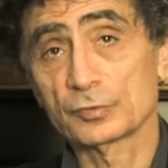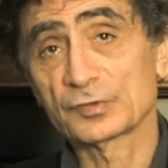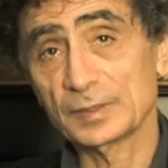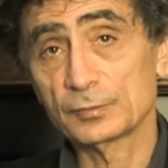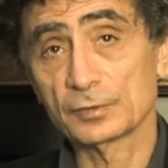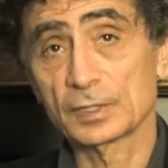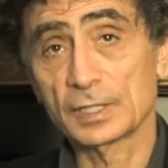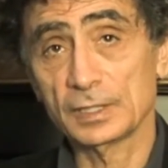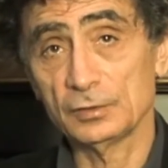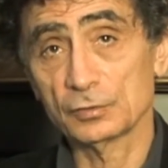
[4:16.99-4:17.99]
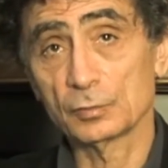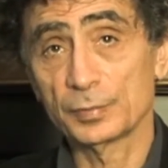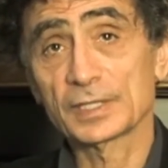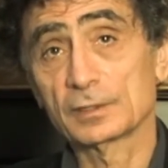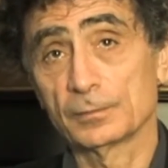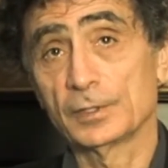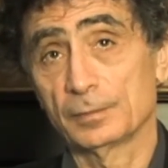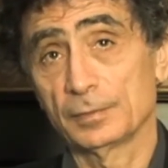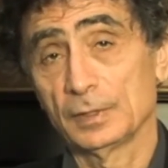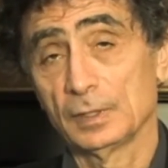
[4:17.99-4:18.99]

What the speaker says: them to sleep through the night. You don't pick them up,